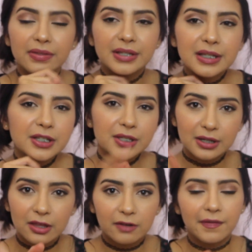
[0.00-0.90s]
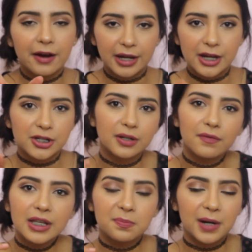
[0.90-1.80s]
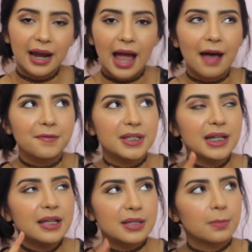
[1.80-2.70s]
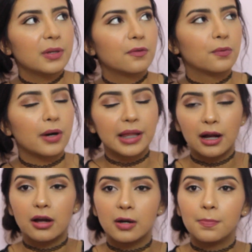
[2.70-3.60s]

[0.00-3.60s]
then this is just another variation of this, but I have seen it done before, like on a